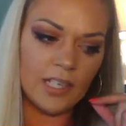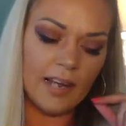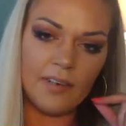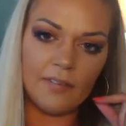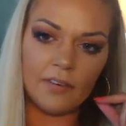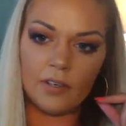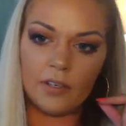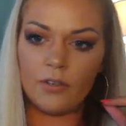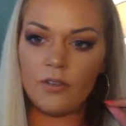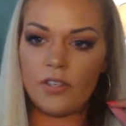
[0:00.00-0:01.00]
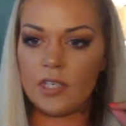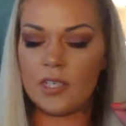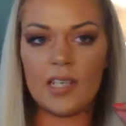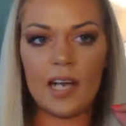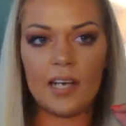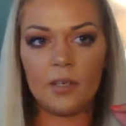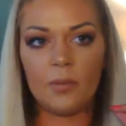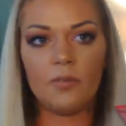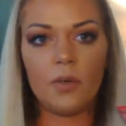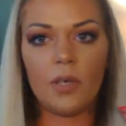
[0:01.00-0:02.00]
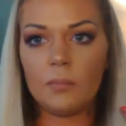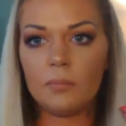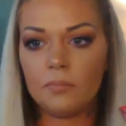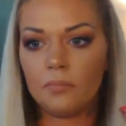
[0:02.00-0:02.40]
I've never used a designer before.